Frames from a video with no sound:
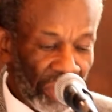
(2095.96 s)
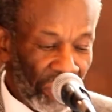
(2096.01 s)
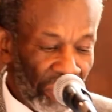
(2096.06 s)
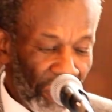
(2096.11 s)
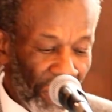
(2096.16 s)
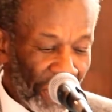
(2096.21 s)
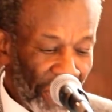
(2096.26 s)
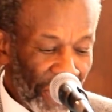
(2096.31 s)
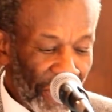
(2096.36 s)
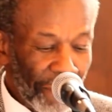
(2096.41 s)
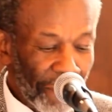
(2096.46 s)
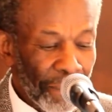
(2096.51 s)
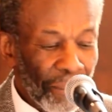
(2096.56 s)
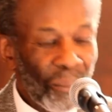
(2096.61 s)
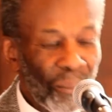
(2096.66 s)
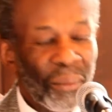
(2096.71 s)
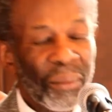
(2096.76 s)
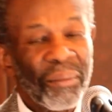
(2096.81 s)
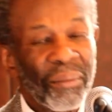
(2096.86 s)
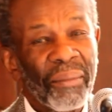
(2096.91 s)
to us.
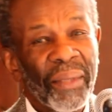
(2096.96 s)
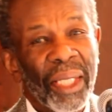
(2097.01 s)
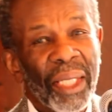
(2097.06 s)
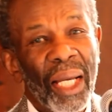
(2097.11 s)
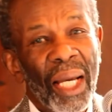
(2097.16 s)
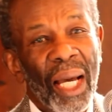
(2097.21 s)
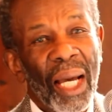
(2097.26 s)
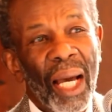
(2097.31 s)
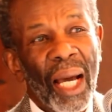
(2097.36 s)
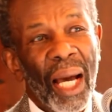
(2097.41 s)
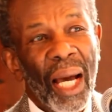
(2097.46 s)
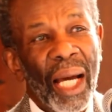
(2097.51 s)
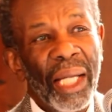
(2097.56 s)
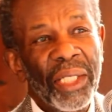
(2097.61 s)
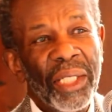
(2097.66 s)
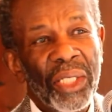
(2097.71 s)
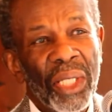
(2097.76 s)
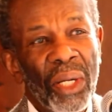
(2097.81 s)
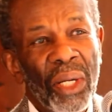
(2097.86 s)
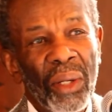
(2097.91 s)
And
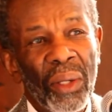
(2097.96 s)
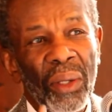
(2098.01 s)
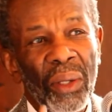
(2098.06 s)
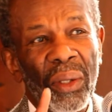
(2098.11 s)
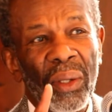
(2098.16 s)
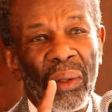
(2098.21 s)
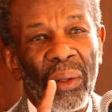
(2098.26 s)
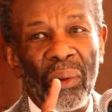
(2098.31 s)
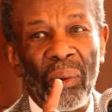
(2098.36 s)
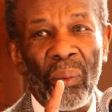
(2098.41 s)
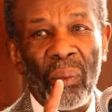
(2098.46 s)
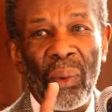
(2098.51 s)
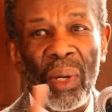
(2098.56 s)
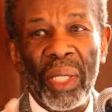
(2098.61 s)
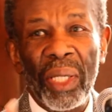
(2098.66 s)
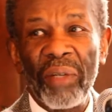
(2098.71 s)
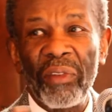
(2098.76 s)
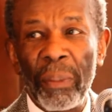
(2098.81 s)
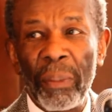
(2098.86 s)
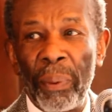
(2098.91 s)
so,
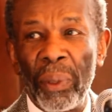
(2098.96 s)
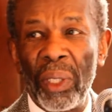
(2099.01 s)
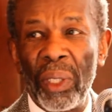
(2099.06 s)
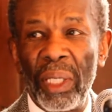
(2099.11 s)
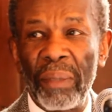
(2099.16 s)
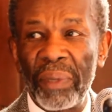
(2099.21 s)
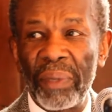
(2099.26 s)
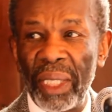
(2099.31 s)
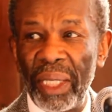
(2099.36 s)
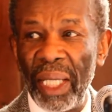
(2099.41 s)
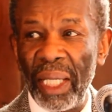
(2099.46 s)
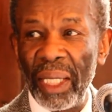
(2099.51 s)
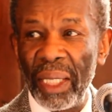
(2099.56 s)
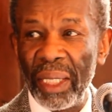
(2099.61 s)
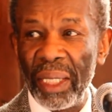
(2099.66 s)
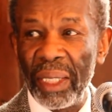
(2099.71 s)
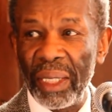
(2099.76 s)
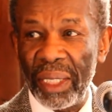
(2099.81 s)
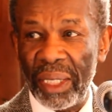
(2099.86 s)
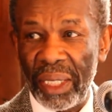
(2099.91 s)
one of the poems that I
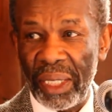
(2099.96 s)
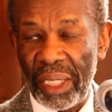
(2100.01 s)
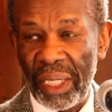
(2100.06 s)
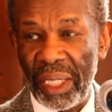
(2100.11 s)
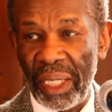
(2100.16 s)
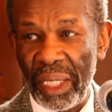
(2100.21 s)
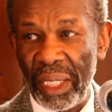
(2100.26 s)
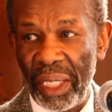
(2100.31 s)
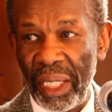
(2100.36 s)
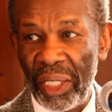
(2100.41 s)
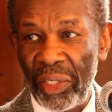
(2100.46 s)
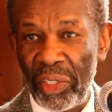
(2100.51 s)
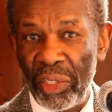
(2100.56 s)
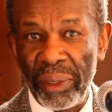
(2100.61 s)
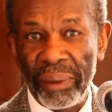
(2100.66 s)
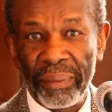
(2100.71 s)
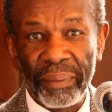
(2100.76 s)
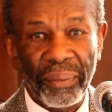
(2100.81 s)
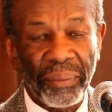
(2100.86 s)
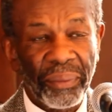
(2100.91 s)
learned as a teenager